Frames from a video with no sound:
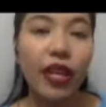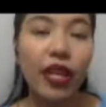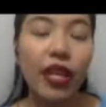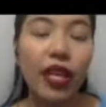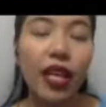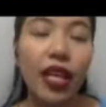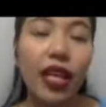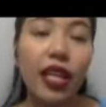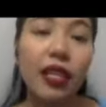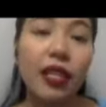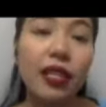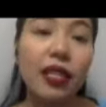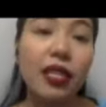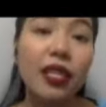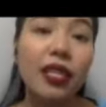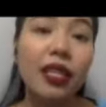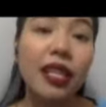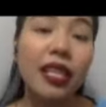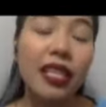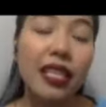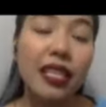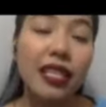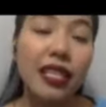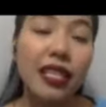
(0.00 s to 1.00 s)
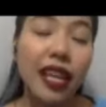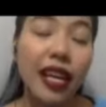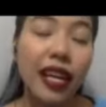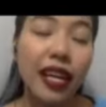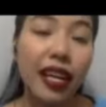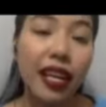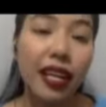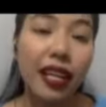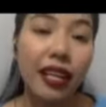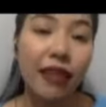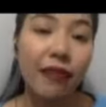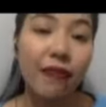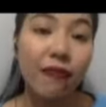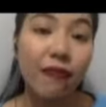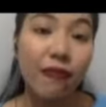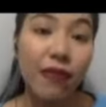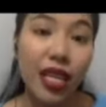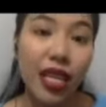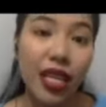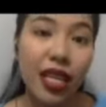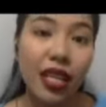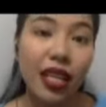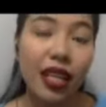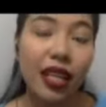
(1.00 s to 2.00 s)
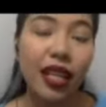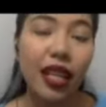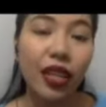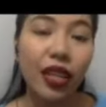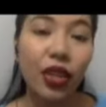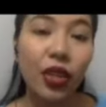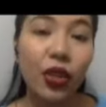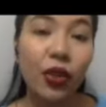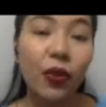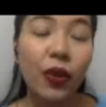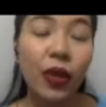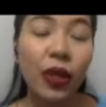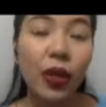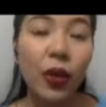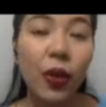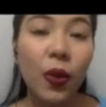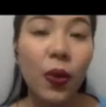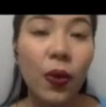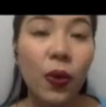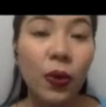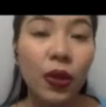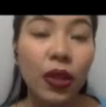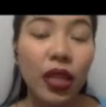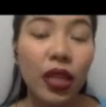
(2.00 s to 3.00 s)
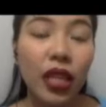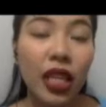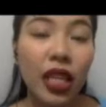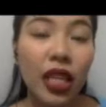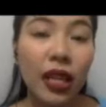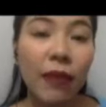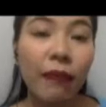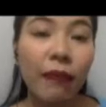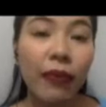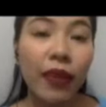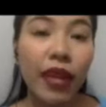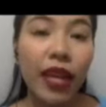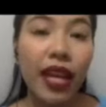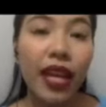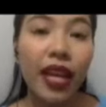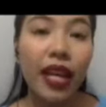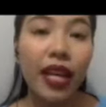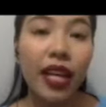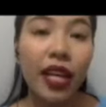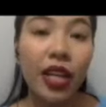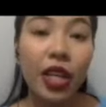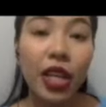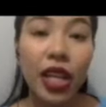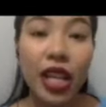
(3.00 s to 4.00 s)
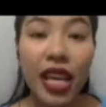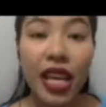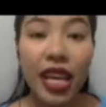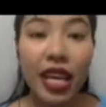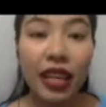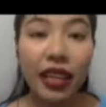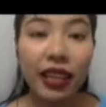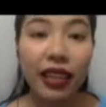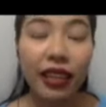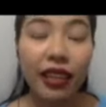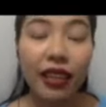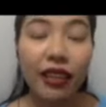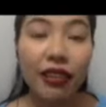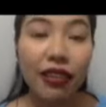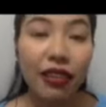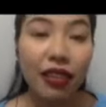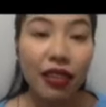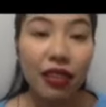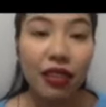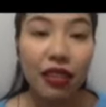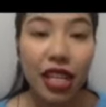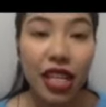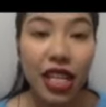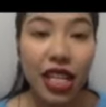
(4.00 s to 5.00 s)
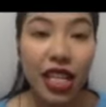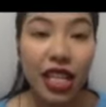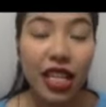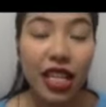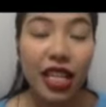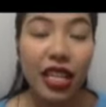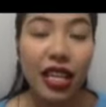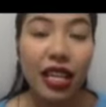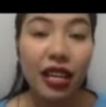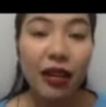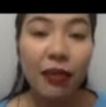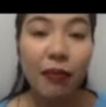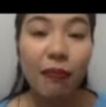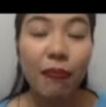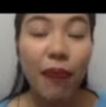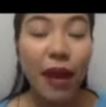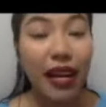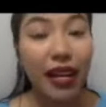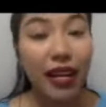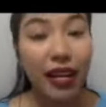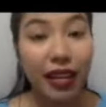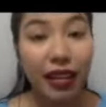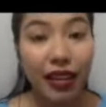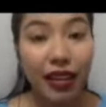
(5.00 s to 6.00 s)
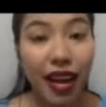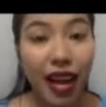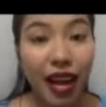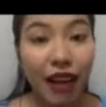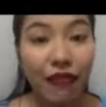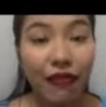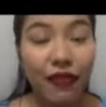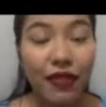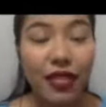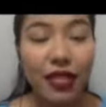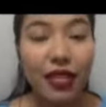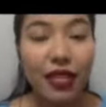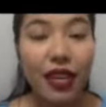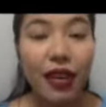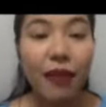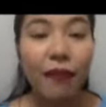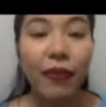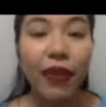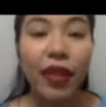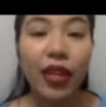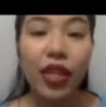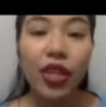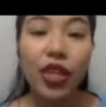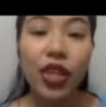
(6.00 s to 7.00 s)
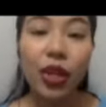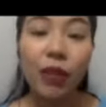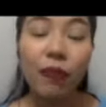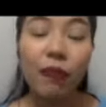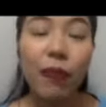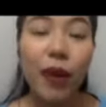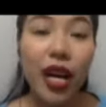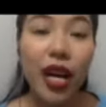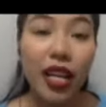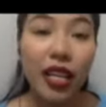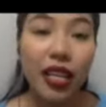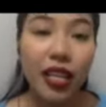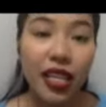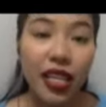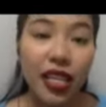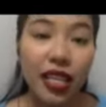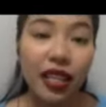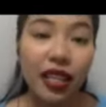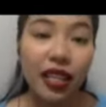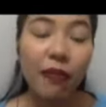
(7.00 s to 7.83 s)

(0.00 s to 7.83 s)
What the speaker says: It doesn't necessarily mean that you will only create three paragraphs. Your body, the